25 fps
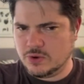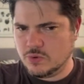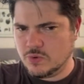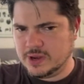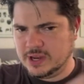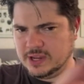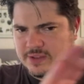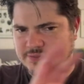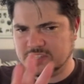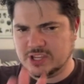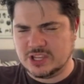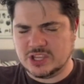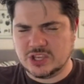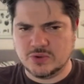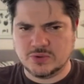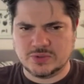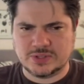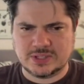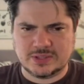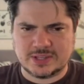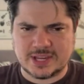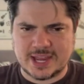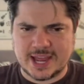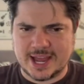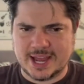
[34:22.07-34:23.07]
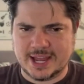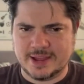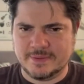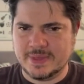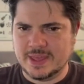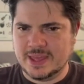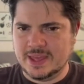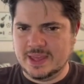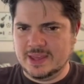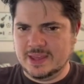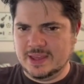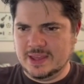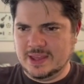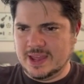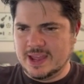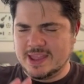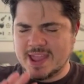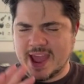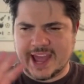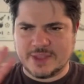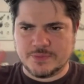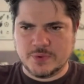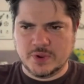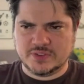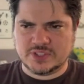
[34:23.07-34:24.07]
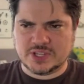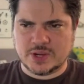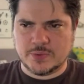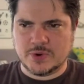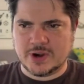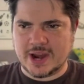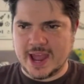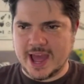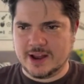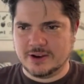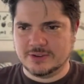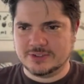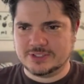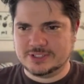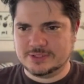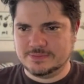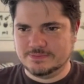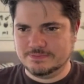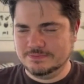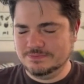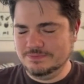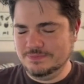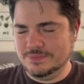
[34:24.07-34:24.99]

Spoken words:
one lives in Utah, and I had moved somewhere else.